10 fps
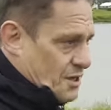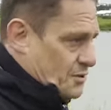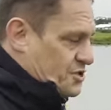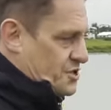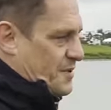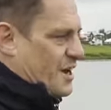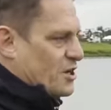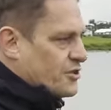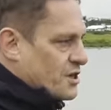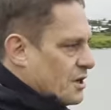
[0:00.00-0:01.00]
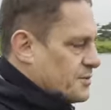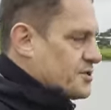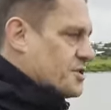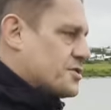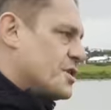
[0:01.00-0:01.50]
100
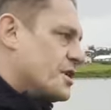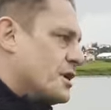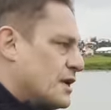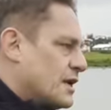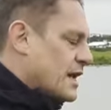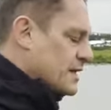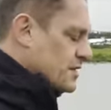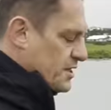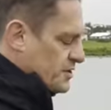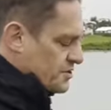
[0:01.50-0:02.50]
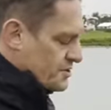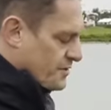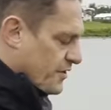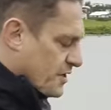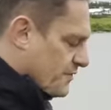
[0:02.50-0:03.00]
kilometres inland east of
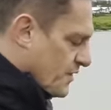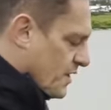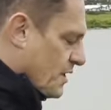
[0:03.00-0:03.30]
Reykjavik.